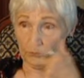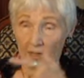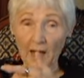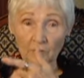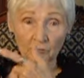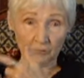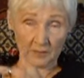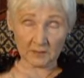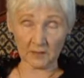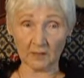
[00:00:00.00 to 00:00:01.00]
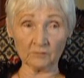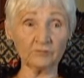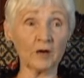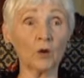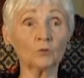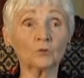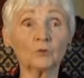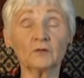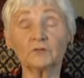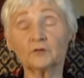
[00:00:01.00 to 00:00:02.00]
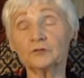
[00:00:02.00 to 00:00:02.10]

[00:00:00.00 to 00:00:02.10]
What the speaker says: Tom, my son, found her after